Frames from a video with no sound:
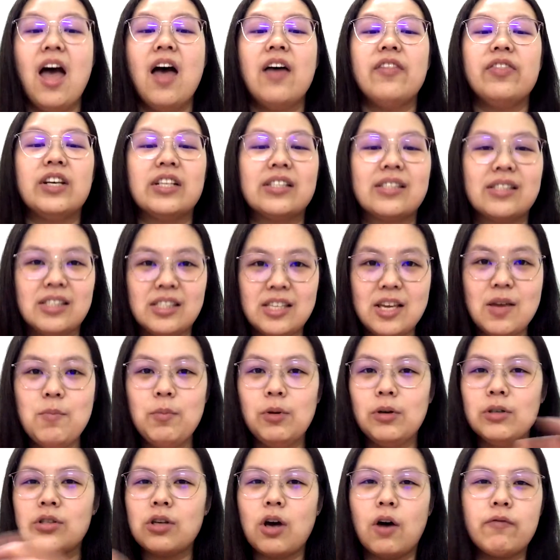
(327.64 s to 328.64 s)
the
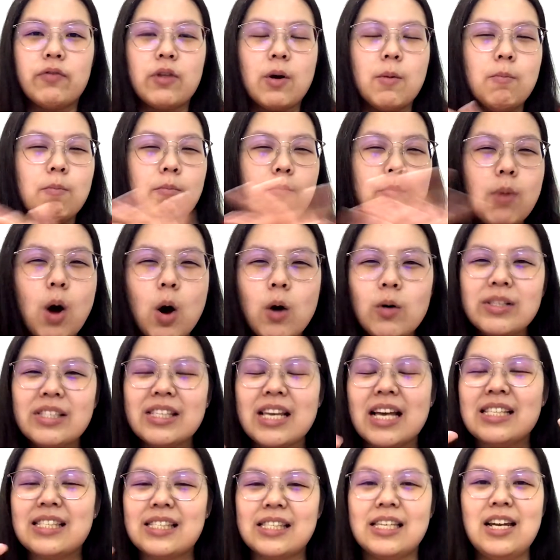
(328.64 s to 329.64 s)
symbols of the
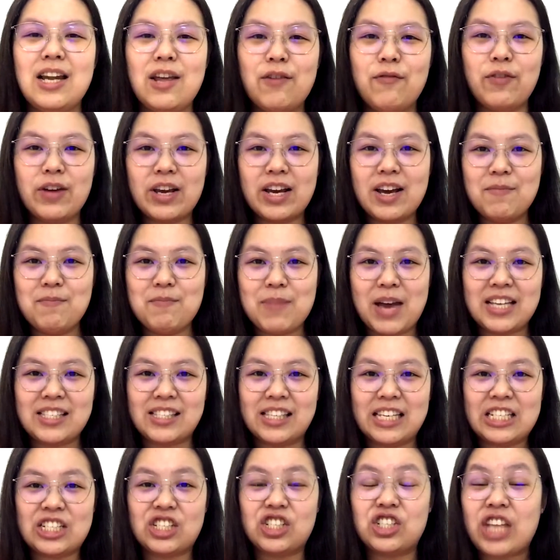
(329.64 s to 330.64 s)
most significant
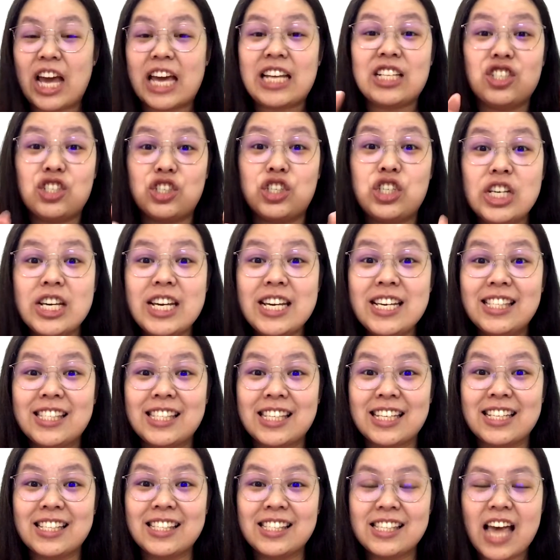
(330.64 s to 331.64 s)
message that
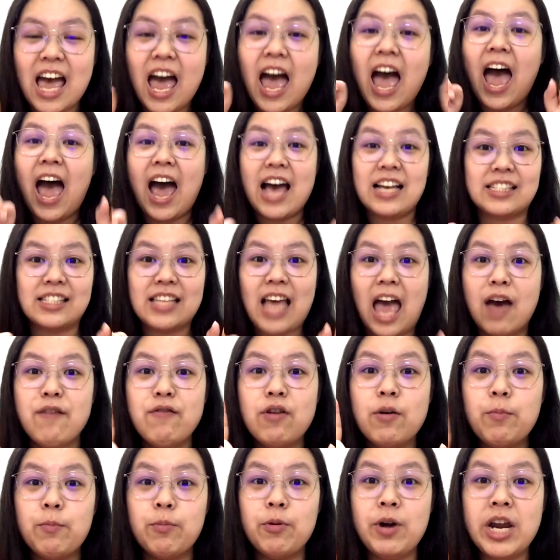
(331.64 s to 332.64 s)
Jesus has
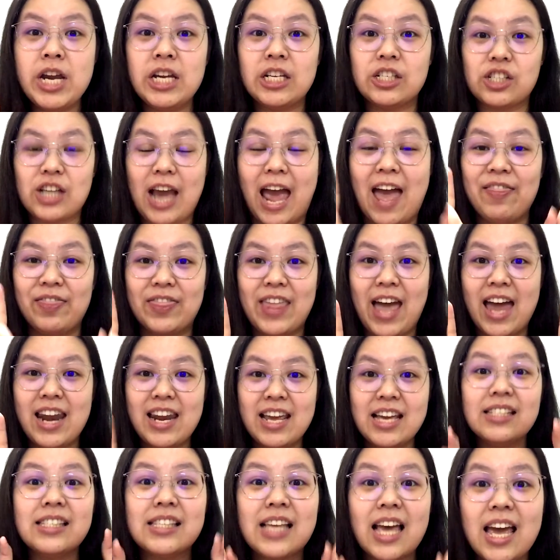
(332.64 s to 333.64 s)
ever preached, and that
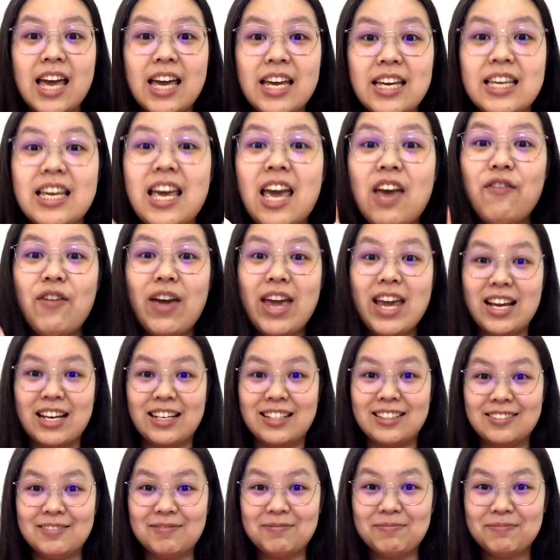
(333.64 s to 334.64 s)
is giving.